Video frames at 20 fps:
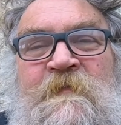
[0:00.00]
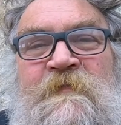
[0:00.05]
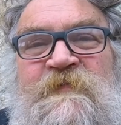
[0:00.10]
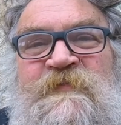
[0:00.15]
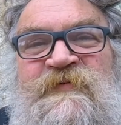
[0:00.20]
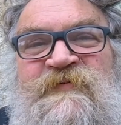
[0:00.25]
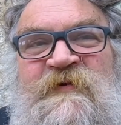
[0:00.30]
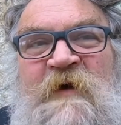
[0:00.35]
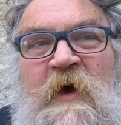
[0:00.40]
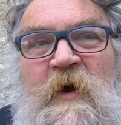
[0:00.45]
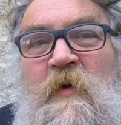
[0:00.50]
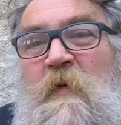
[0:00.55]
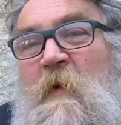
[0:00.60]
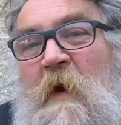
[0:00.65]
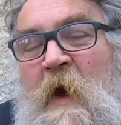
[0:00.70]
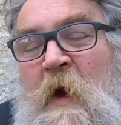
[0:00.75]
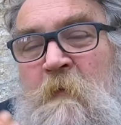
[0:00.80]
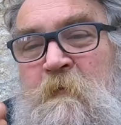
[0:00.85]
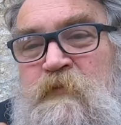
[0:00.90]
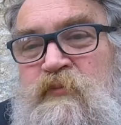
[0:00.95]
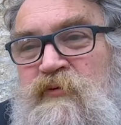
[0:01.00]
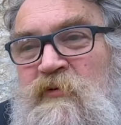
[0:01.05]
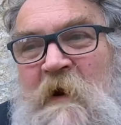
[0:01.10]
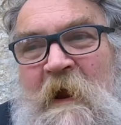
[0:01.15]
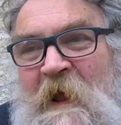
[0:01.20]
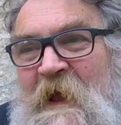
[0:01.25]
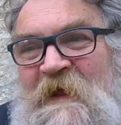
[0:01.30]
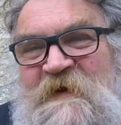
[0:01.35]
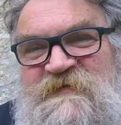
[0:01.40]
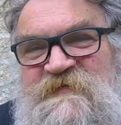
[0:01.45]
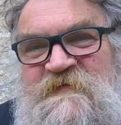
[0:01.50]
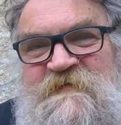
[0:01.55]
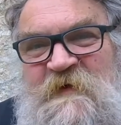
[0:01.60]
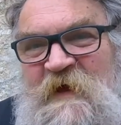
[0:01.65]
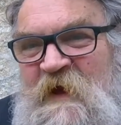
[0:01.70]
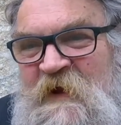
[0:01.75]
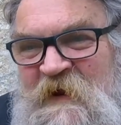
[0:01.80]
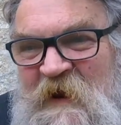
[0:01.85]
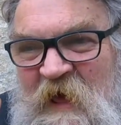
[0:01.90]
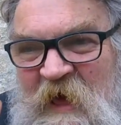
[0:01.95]
So a brat,
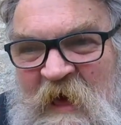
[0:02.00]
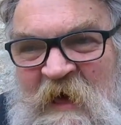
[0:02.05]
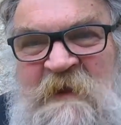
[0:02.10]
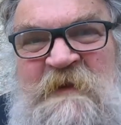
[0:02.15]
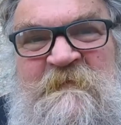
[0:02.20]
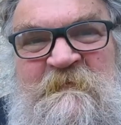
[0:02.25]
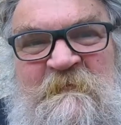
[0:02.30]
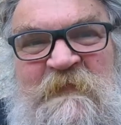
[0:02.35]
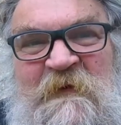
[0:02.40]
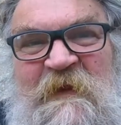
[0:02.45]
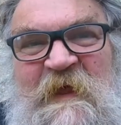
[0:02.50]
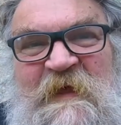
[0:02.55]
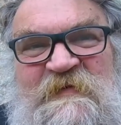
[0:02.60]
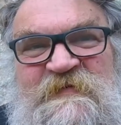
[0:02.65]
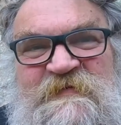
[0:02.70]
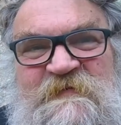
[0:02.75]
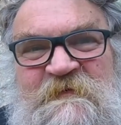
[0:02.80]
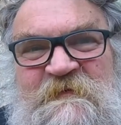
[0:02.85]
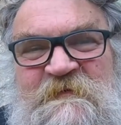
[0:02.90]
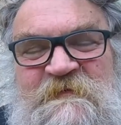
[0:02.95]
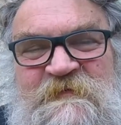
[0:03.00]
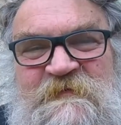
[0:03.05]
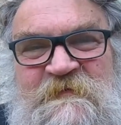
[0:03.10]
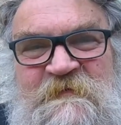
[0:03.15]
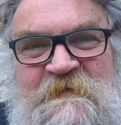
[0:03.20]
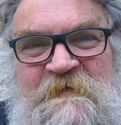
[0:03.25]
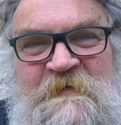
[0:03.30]
an unpleasant